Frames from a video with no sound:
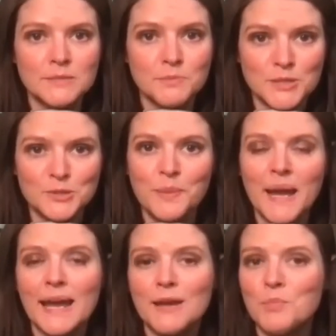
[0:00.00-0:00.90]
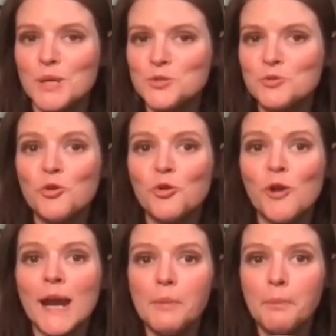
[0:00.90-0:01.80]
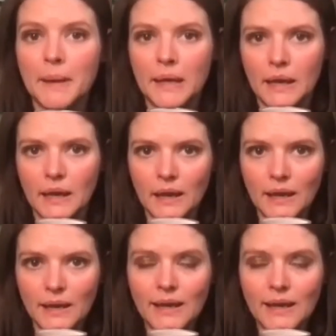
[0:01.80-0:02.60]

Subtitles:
muscle pain, muscle cramping,